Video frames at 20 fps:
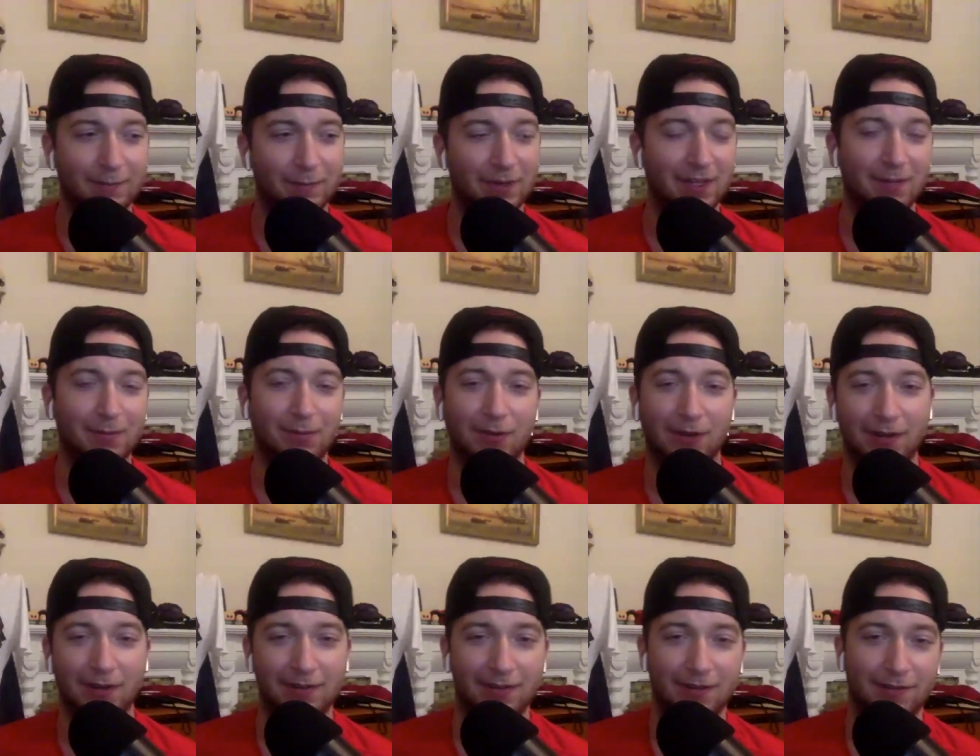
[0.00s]
Billy
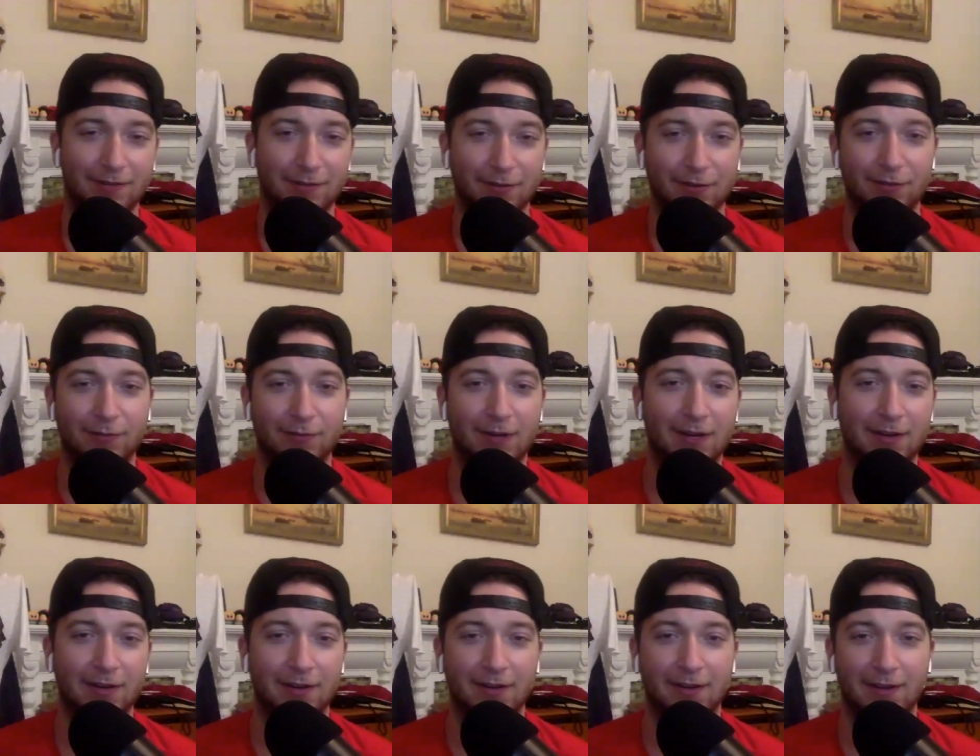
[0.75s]
Price in the first
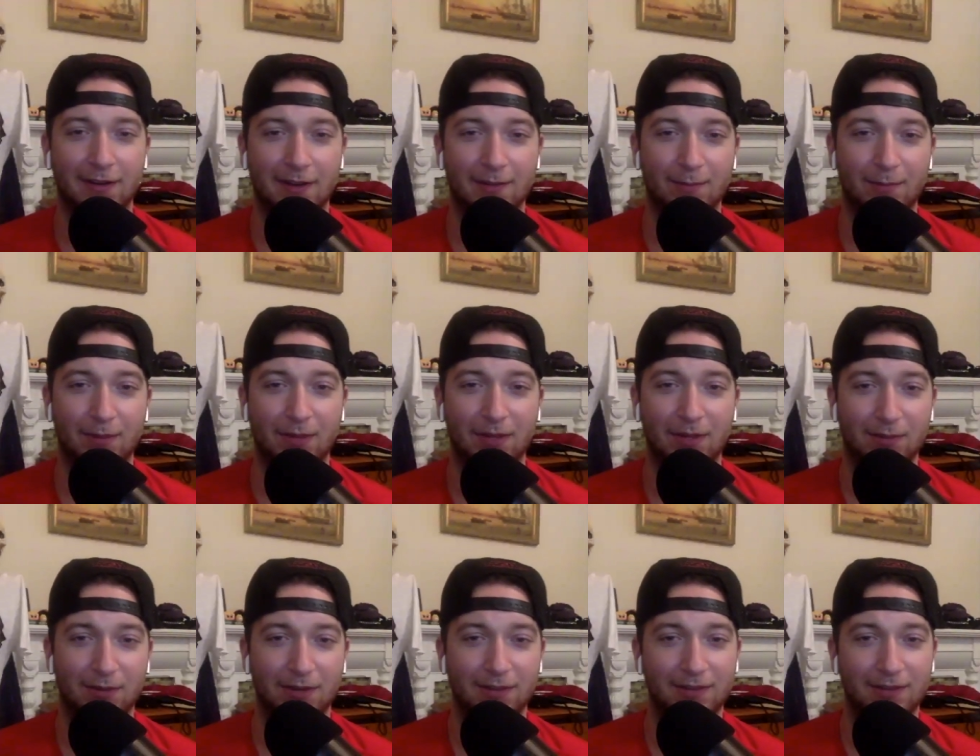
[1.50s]
round, and then Billy
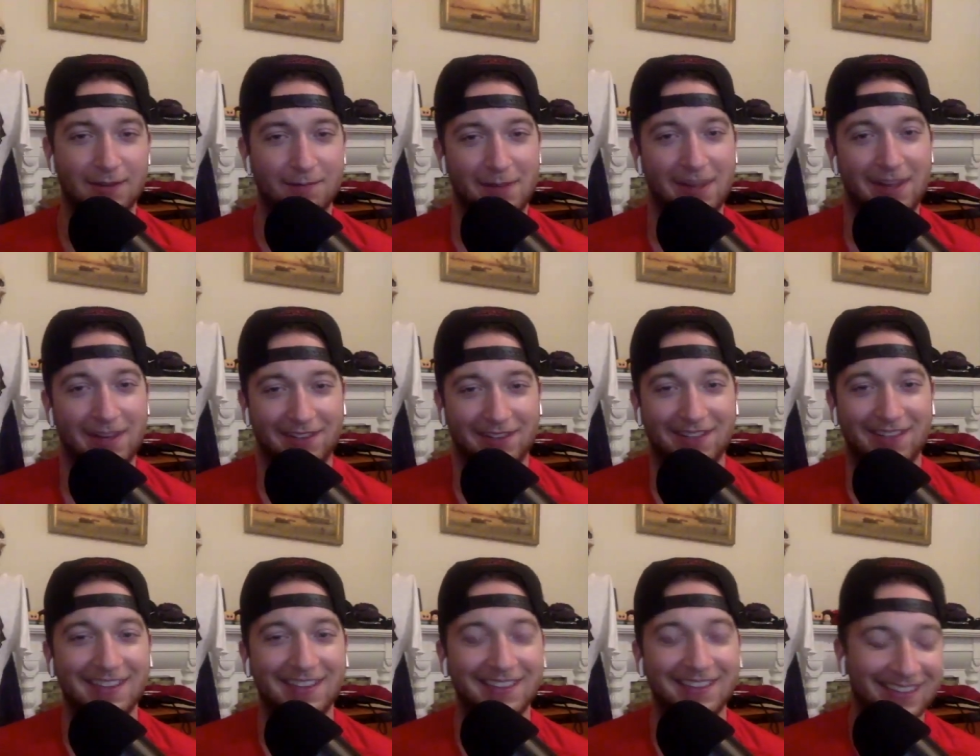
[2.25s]
Price got
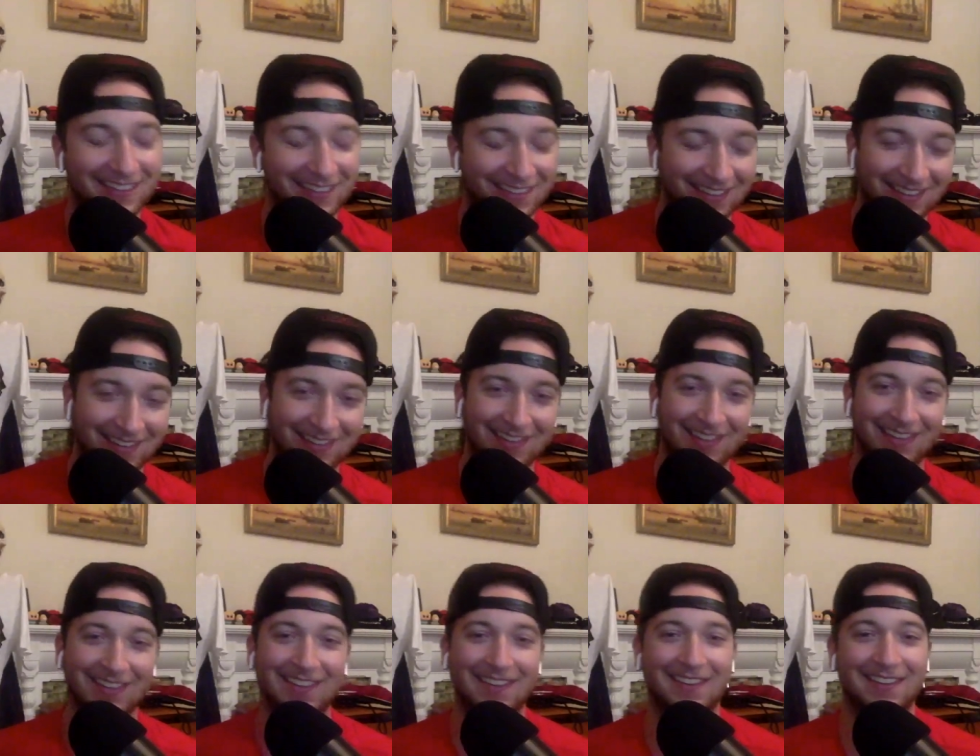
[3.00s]
benched.
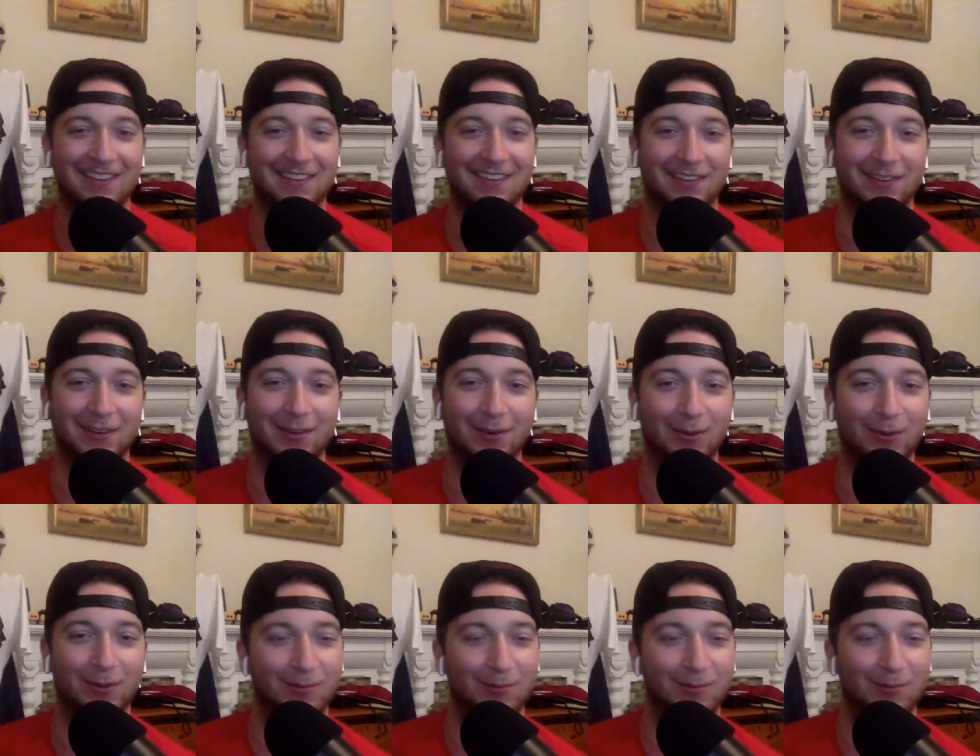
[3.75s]
So,